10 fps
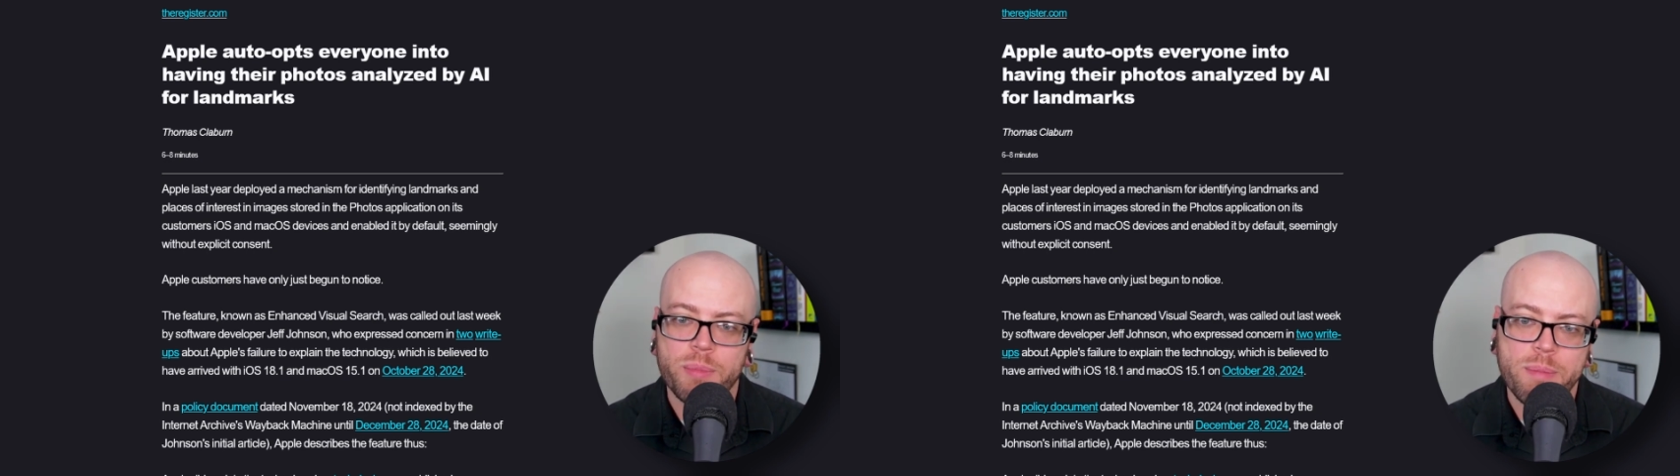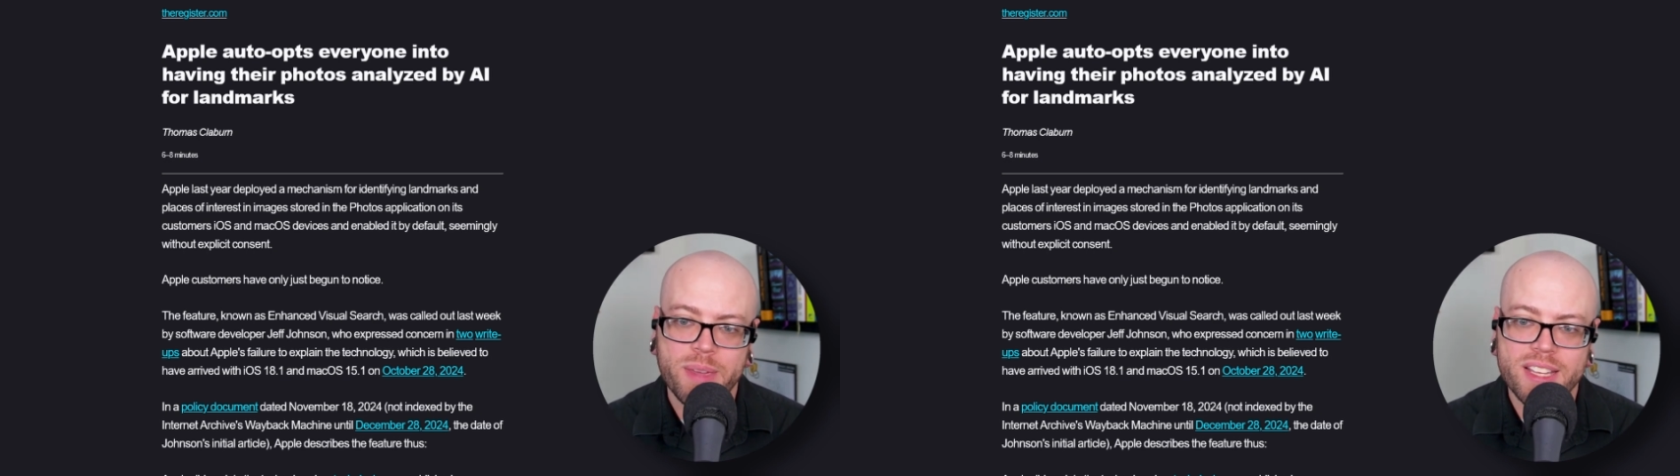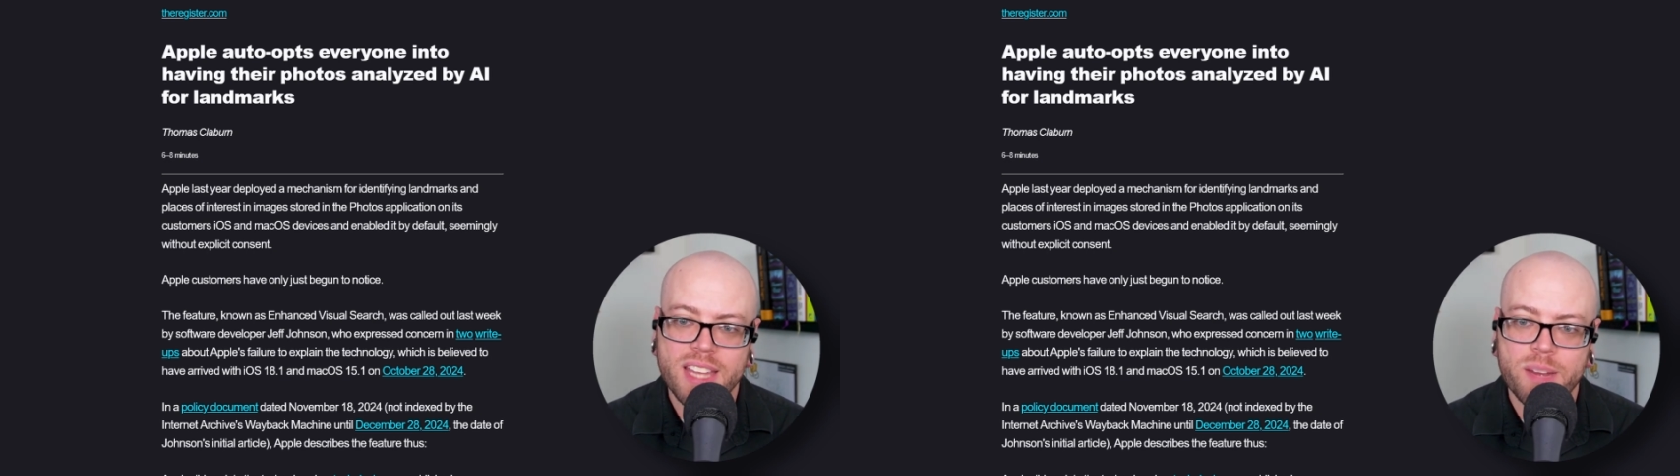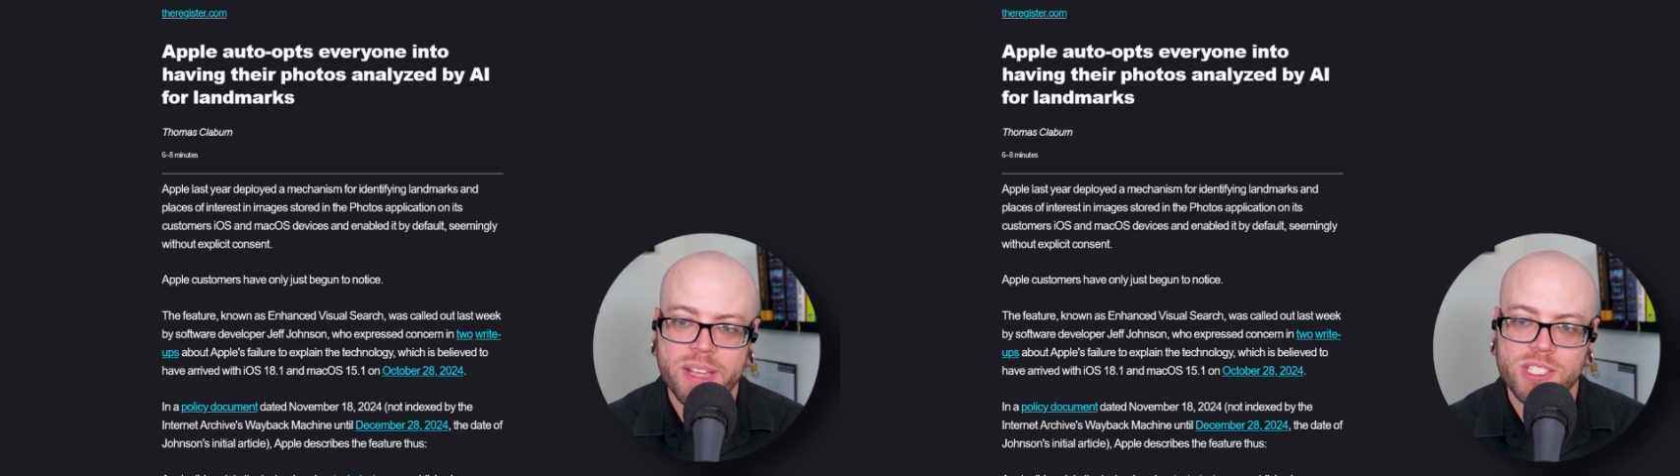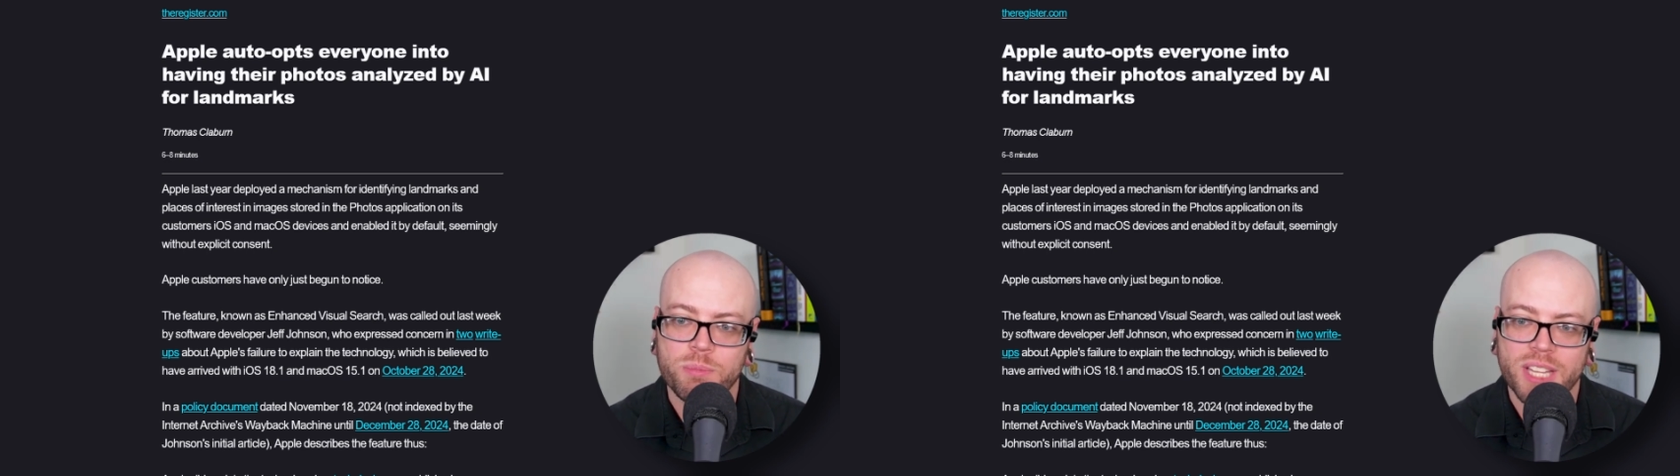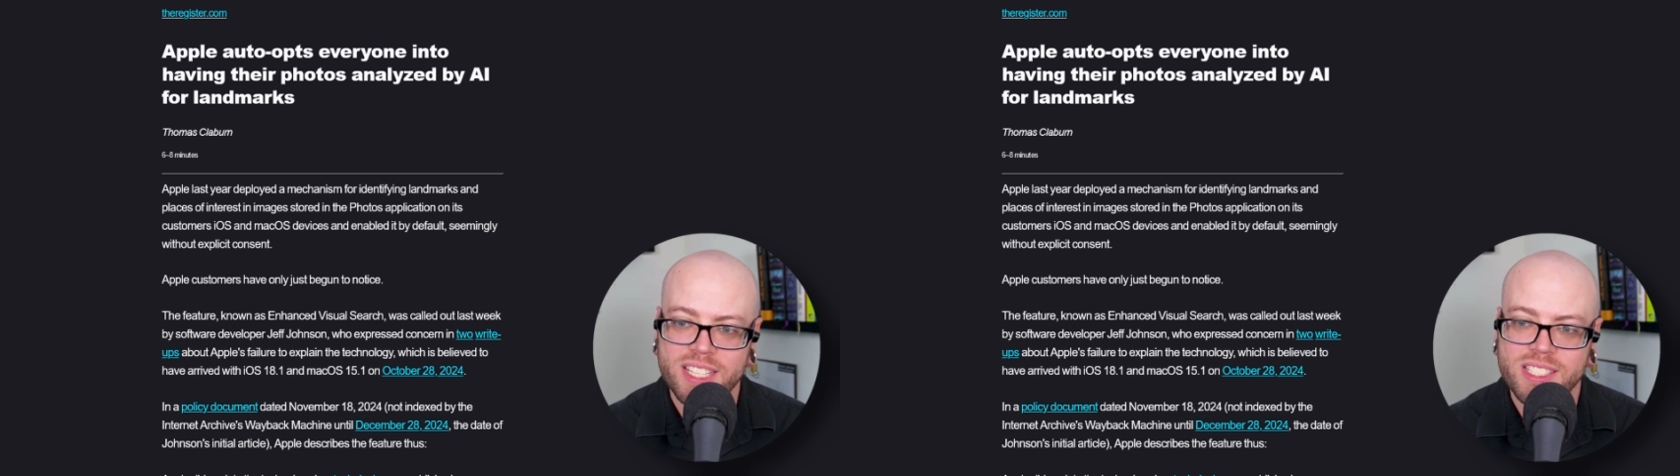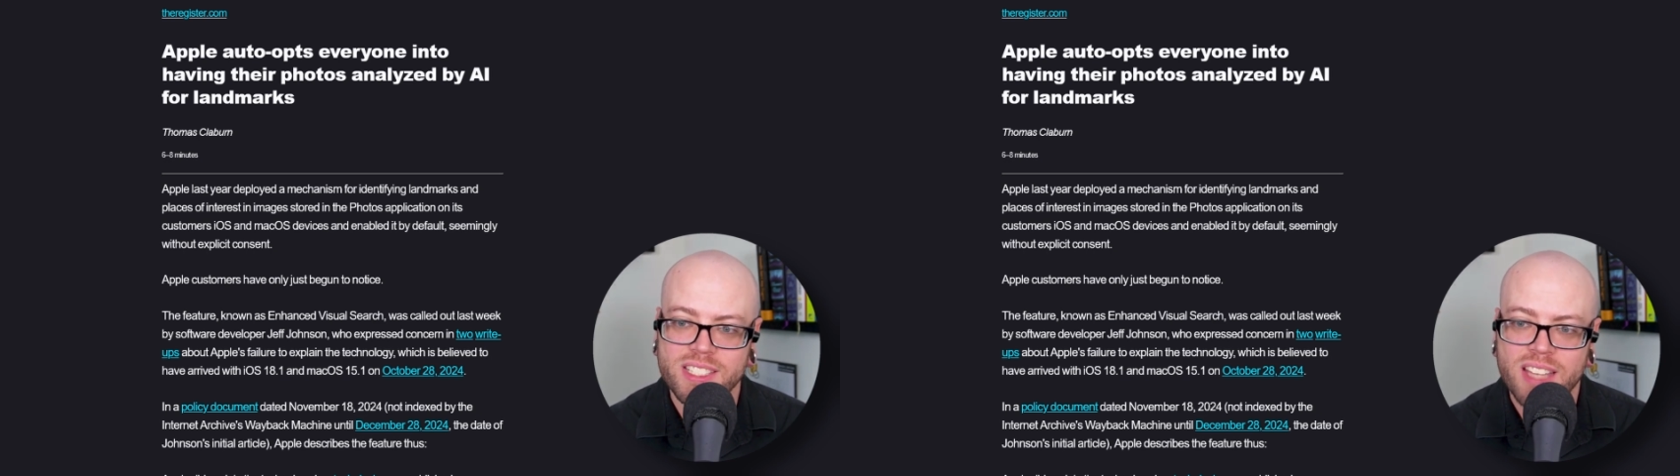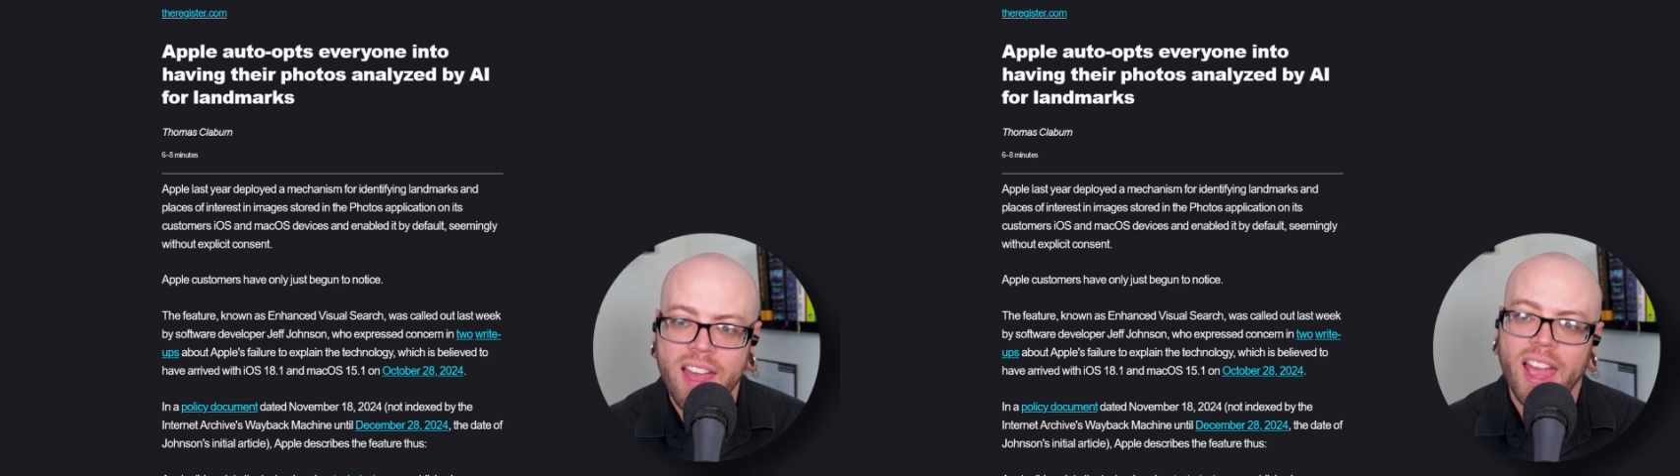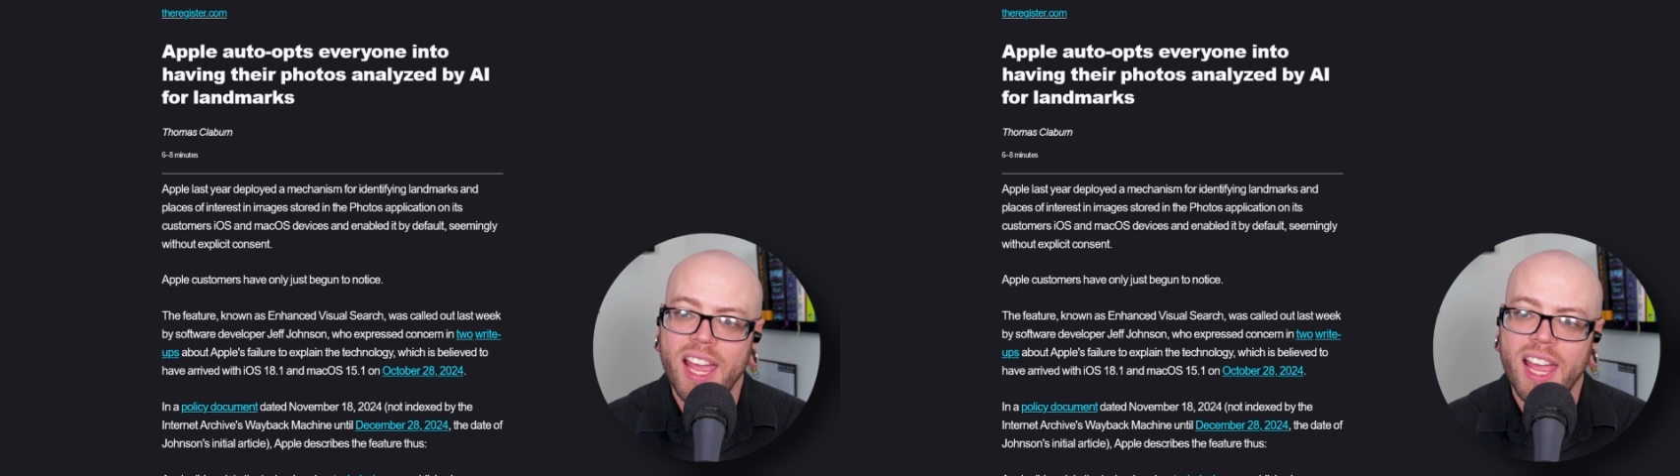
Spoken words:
from a big database of places,